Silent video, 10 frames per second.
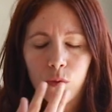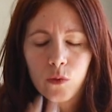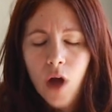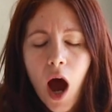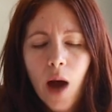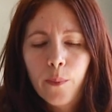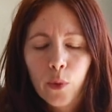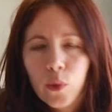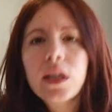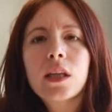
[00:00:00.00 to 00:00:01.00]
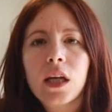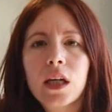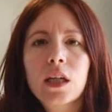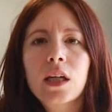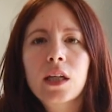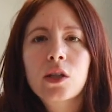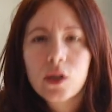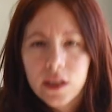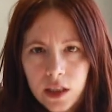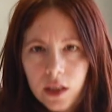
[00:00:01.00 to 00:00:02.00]
not breathing until
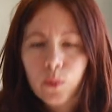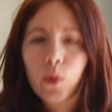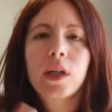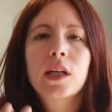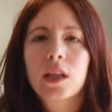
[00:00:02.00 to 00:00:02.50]
he says breathe,